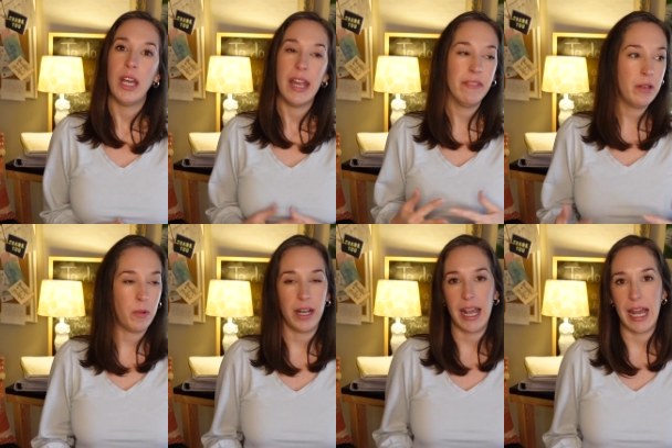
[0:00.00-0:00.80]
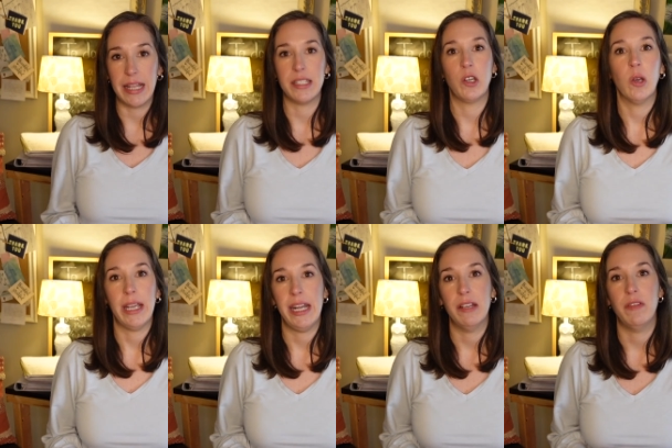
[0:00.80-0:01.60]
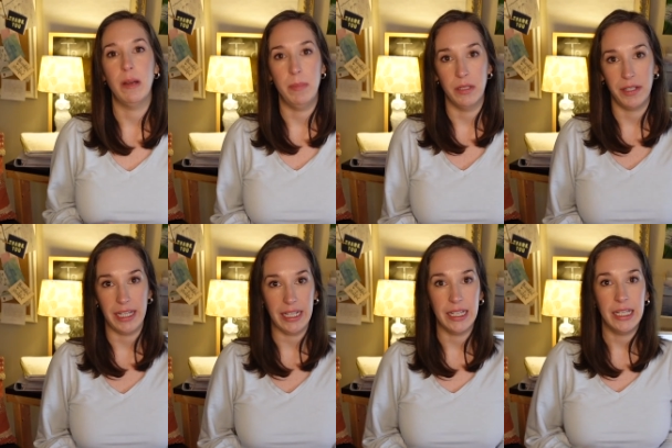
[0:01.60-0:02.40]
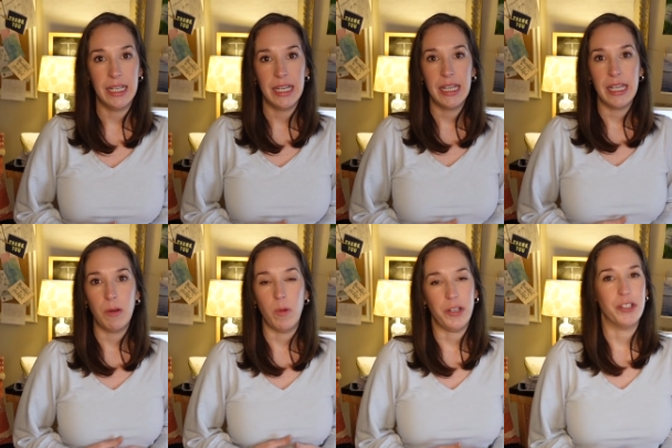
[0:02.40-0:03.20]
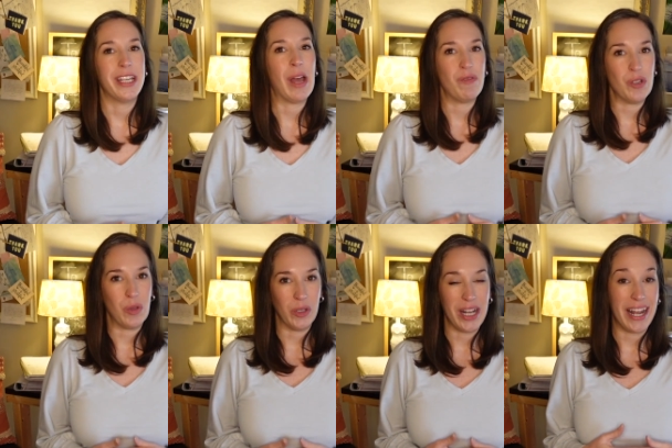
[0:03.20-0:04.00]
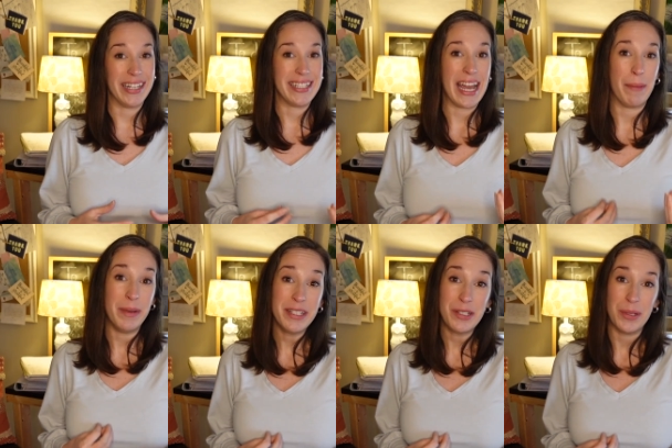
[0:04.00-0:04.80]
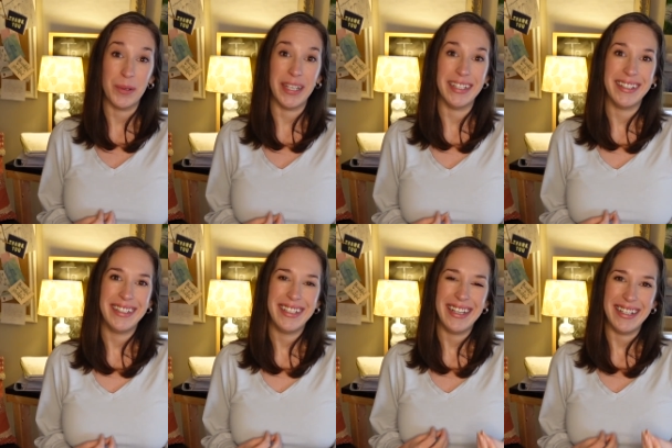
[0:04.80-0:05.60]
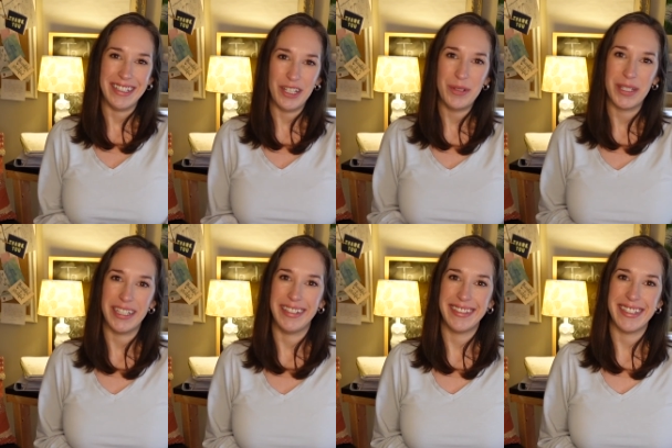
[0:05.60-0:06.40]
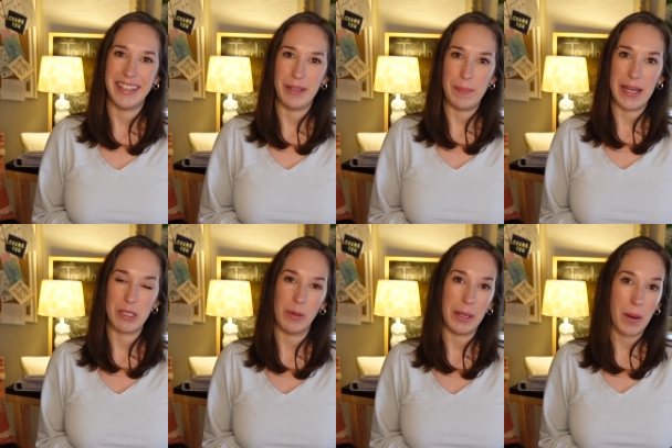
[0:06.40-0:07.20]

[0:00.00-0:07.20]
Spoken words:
Everyone has a creative ability. We just have to learn how to tap into it and use it in the best way